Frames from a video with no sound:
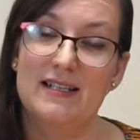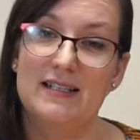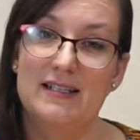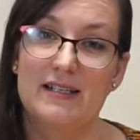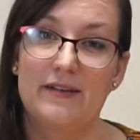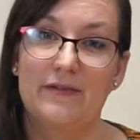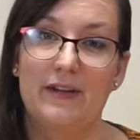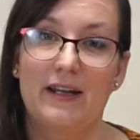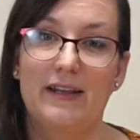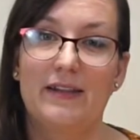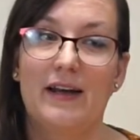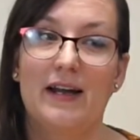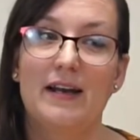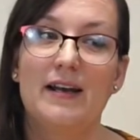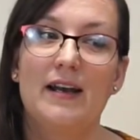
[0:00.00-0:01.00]
and stuff like
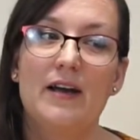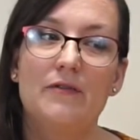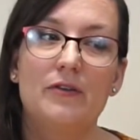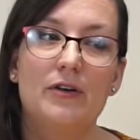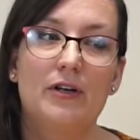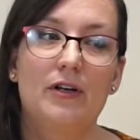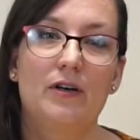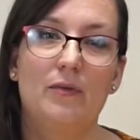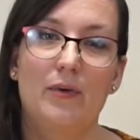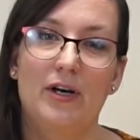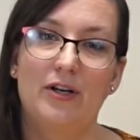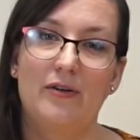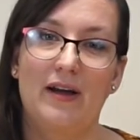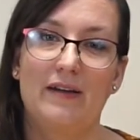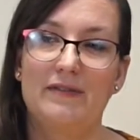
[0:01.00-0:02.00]
that, never where
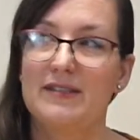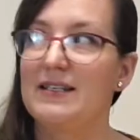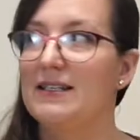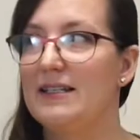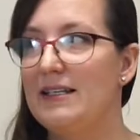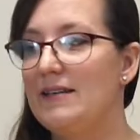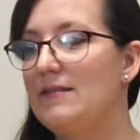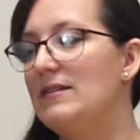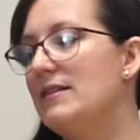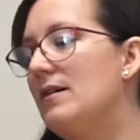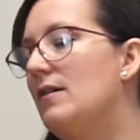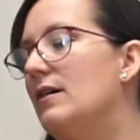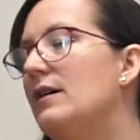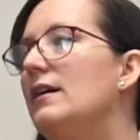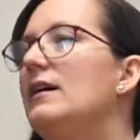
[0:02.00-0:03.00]
you have sleeves
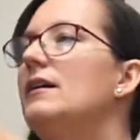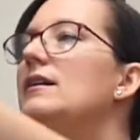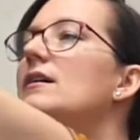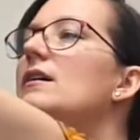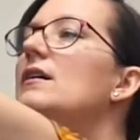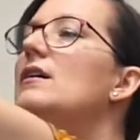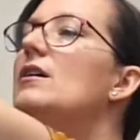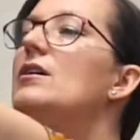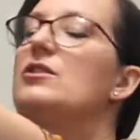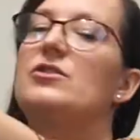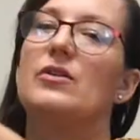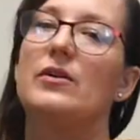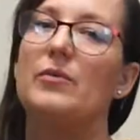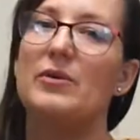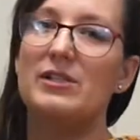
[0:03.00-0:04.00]
on it.
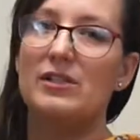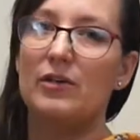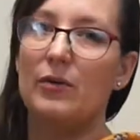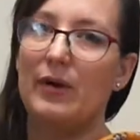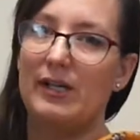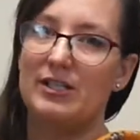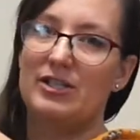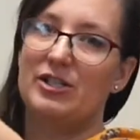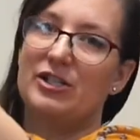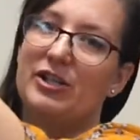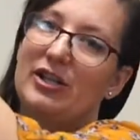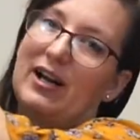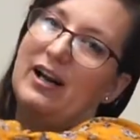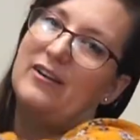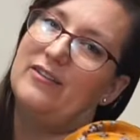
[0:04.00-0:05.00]
So I wasn't quite
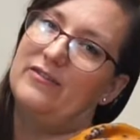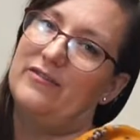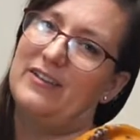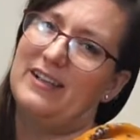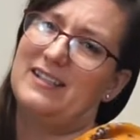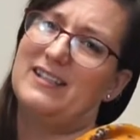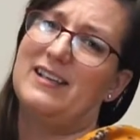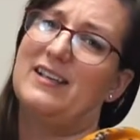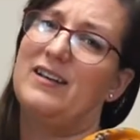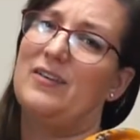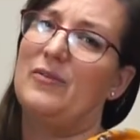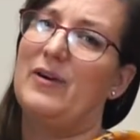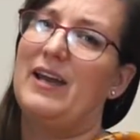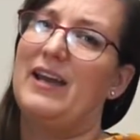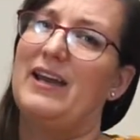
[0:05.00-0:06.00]
sure how to fix it in a
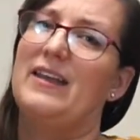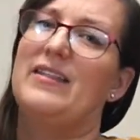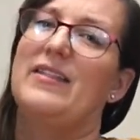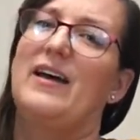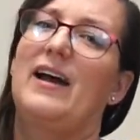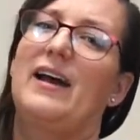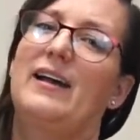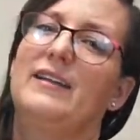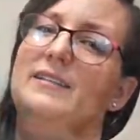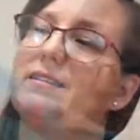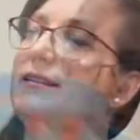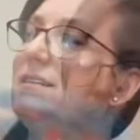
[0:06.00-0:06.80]
way that